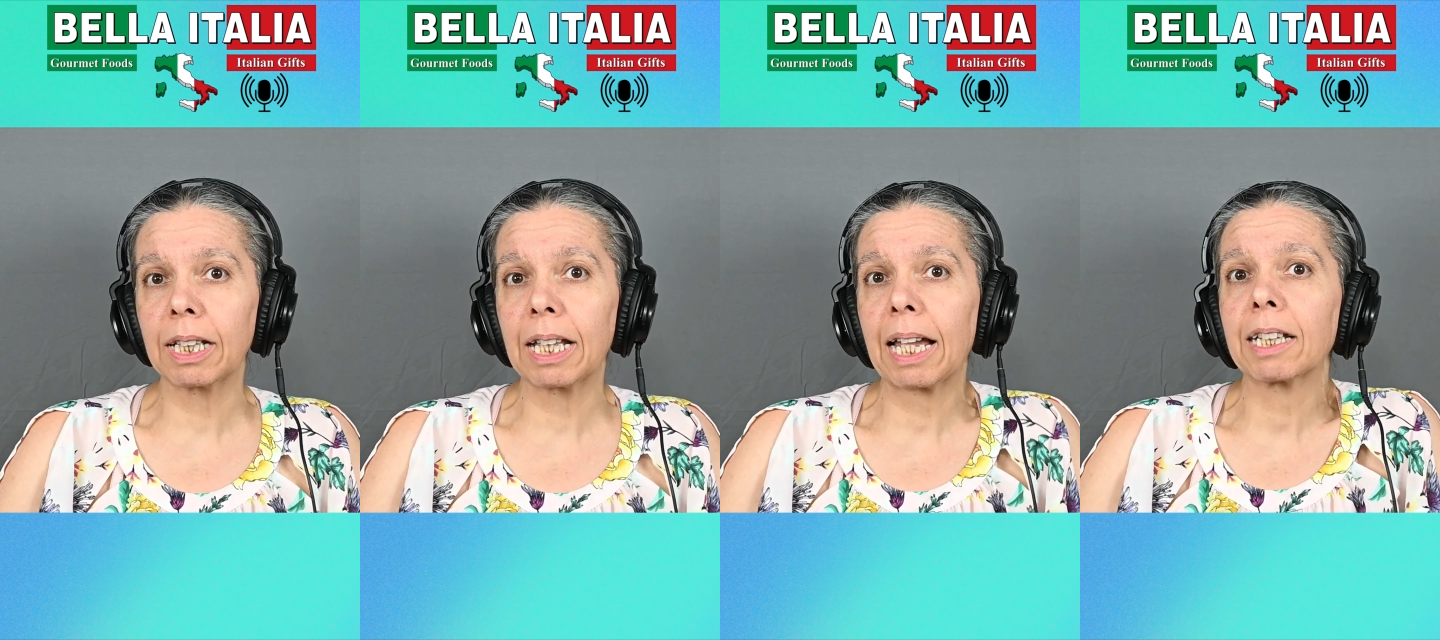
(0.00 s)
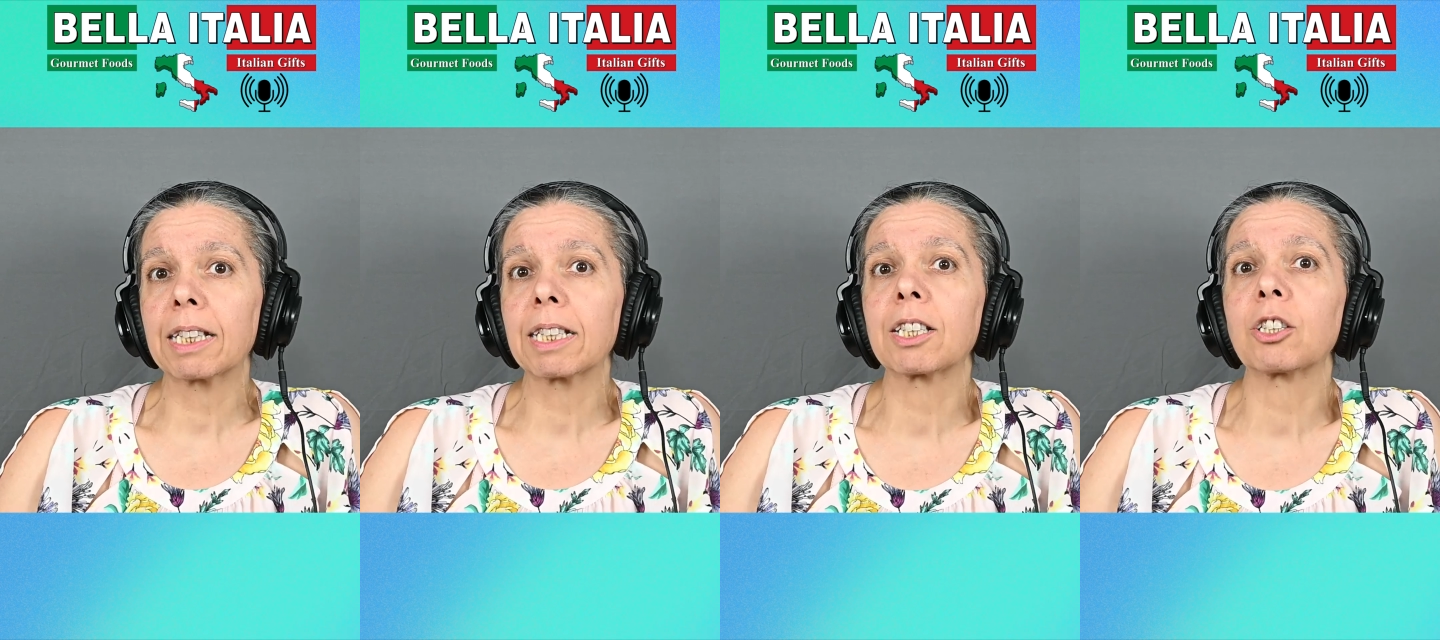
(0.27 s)

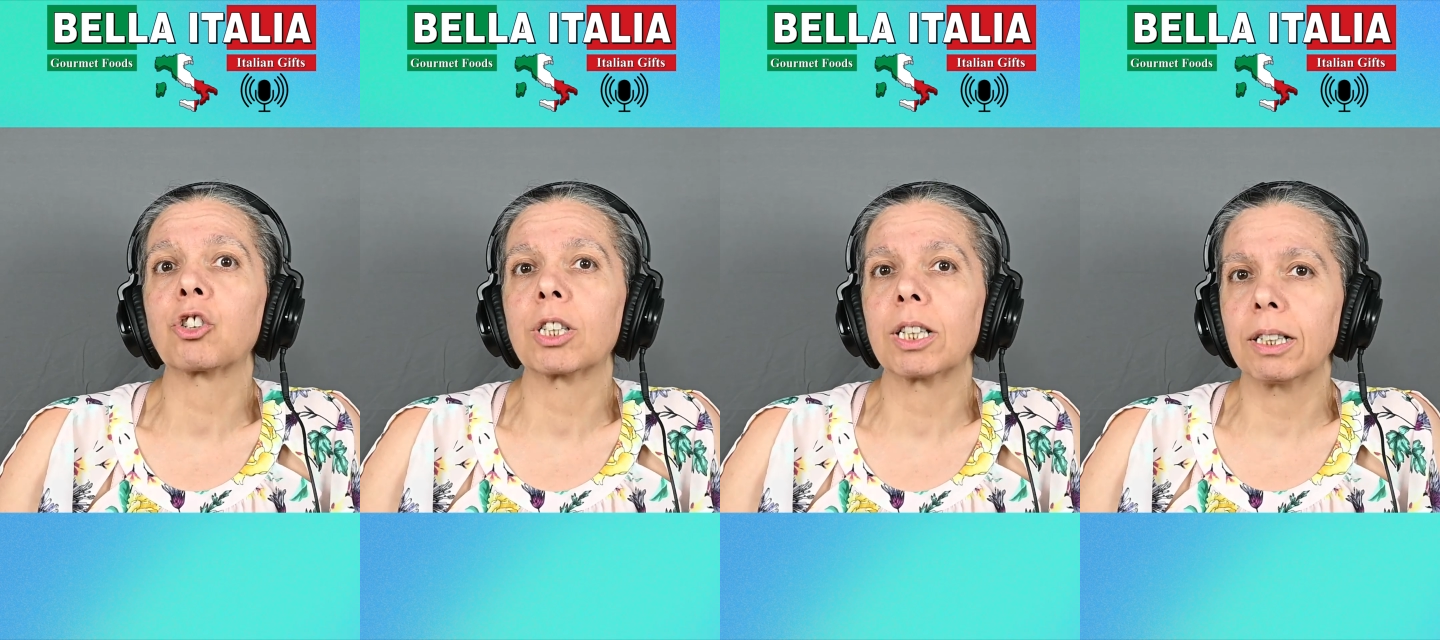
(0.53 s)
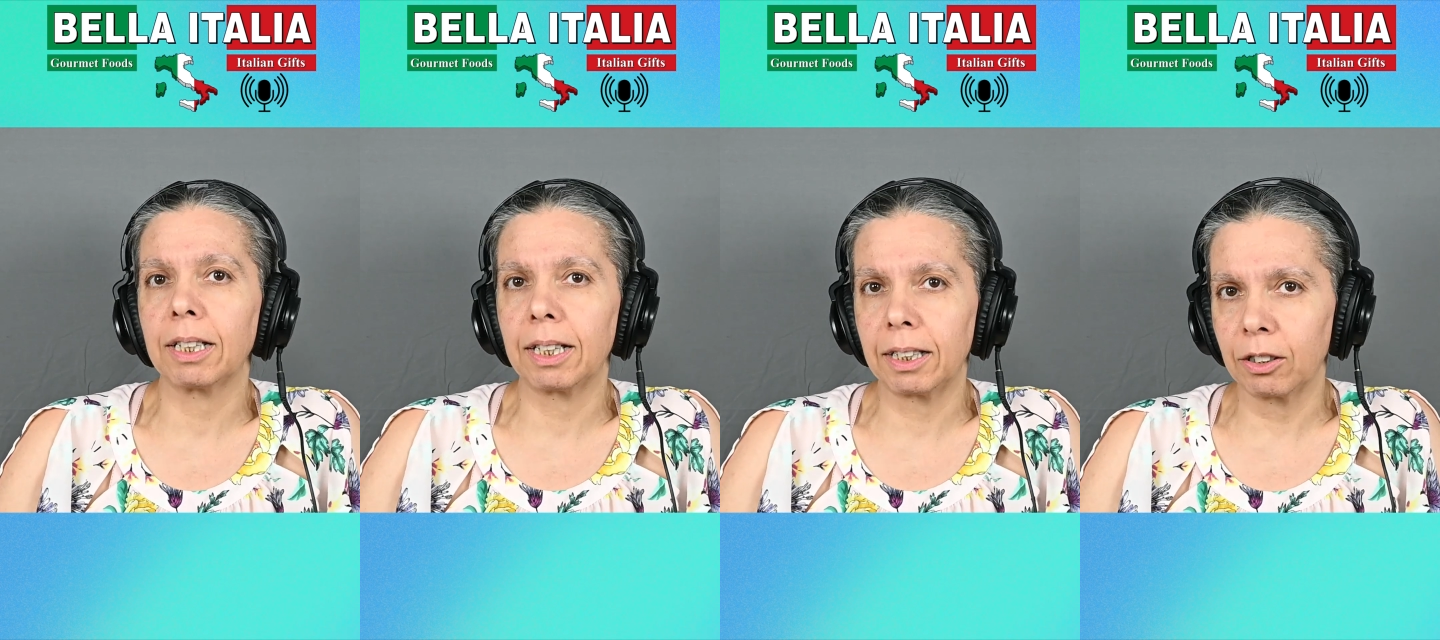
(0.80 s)
extra
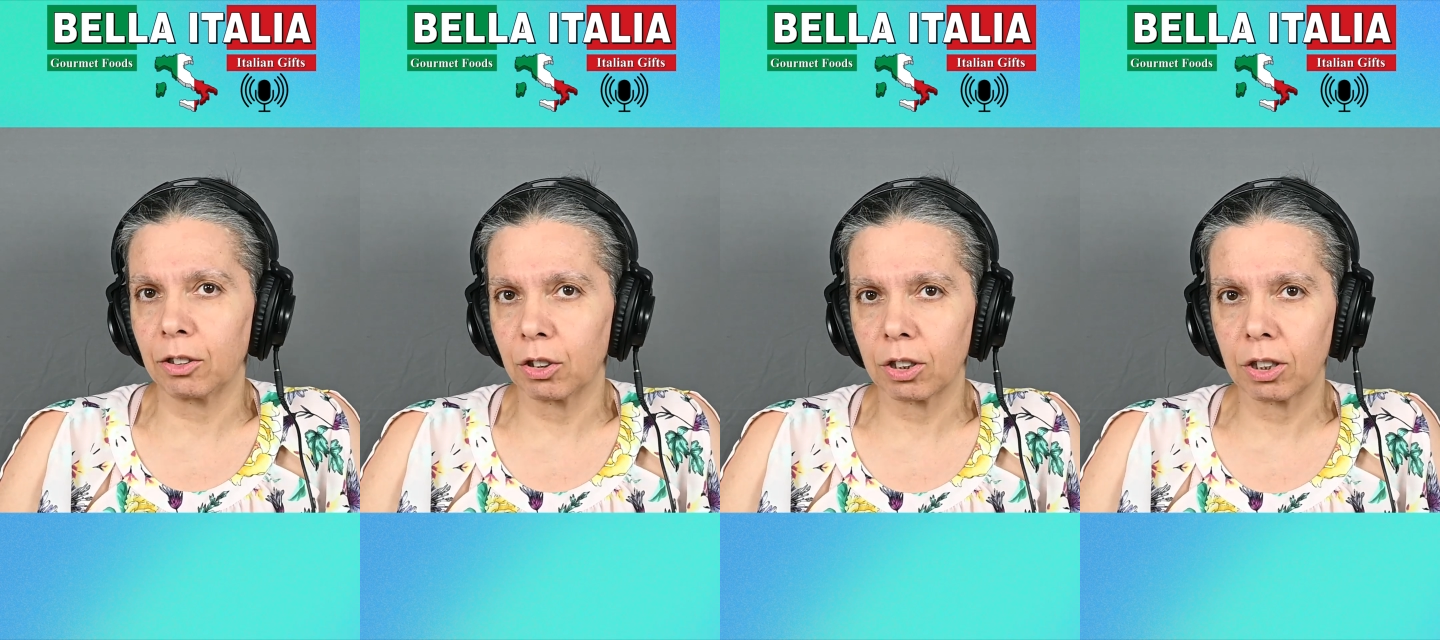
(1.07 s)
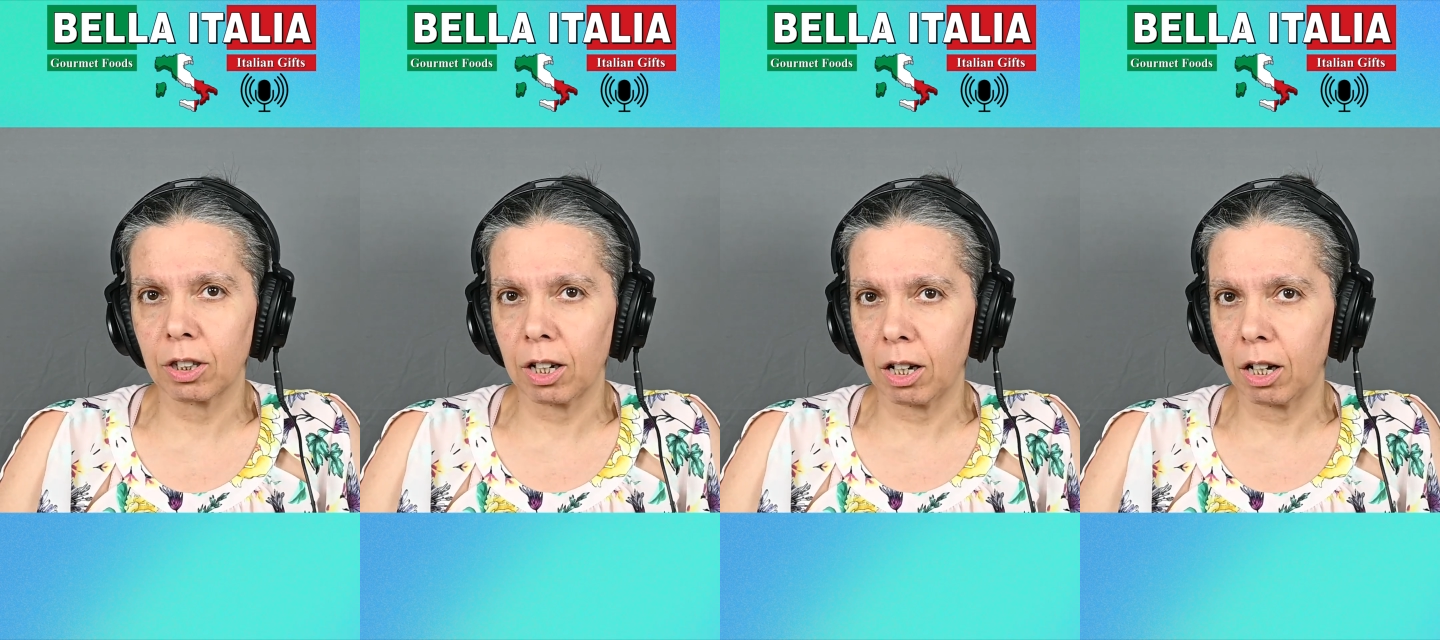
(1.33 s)
layer
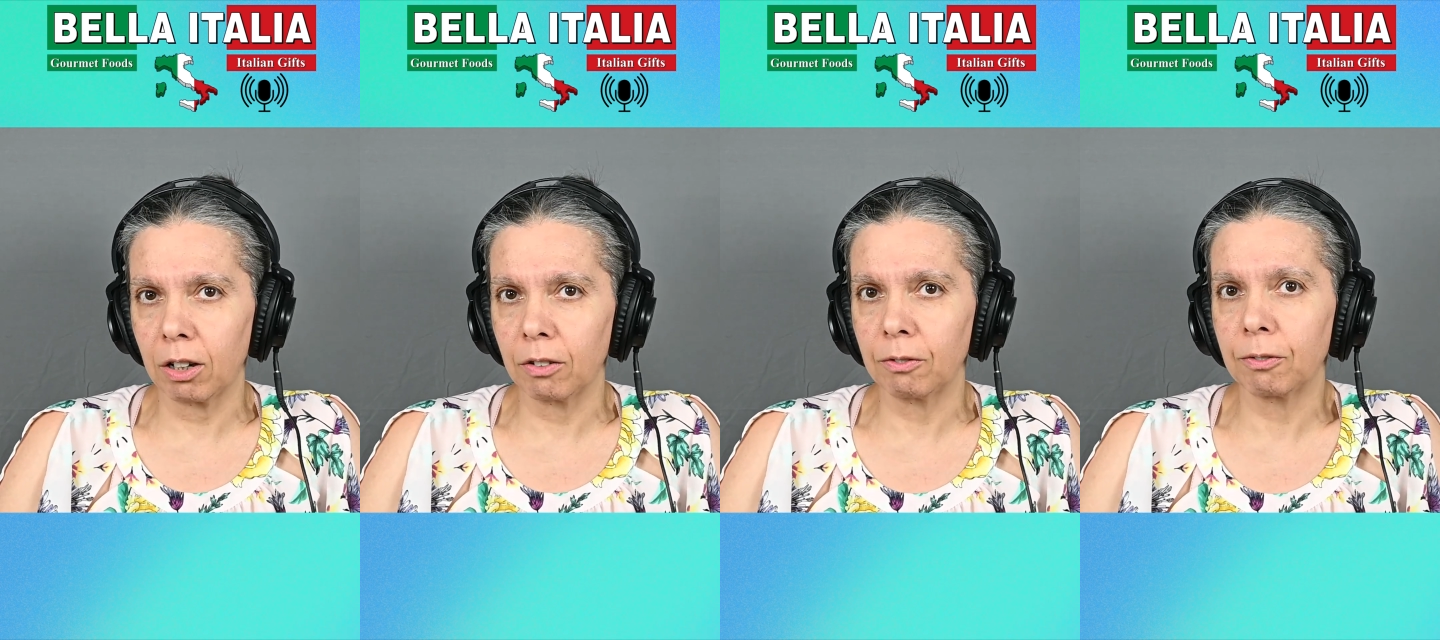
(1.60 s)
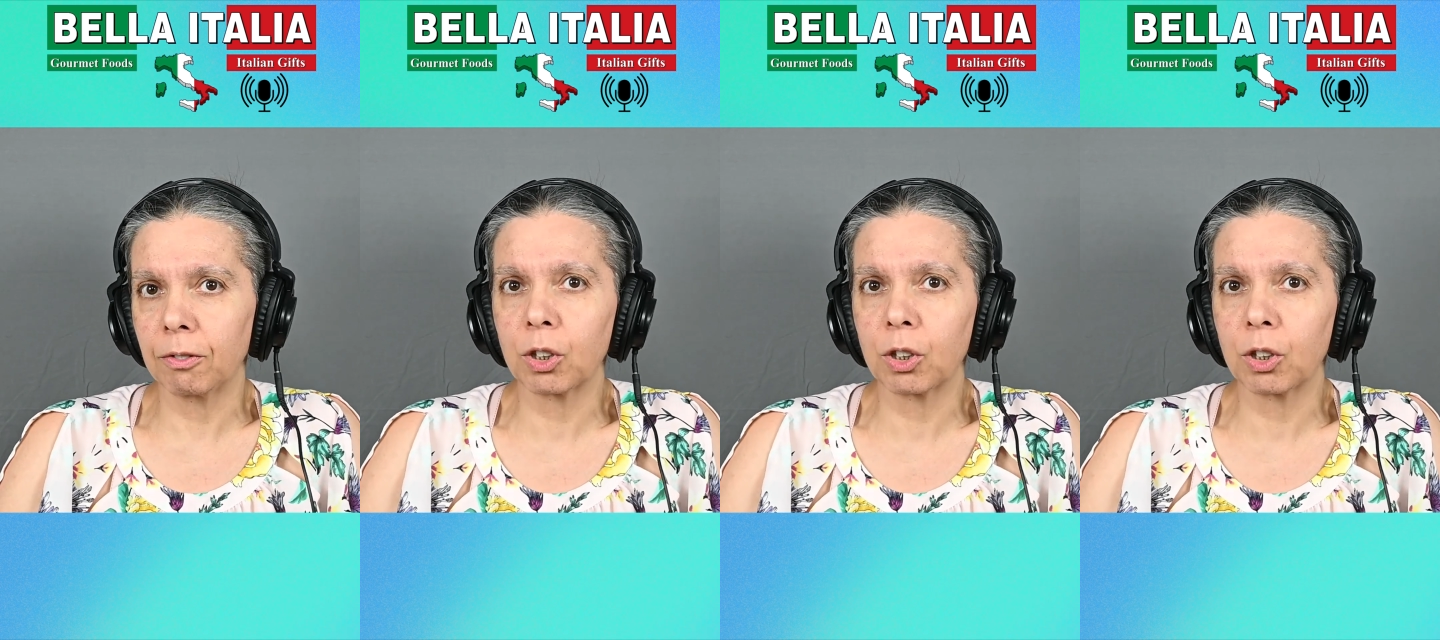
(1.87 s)
of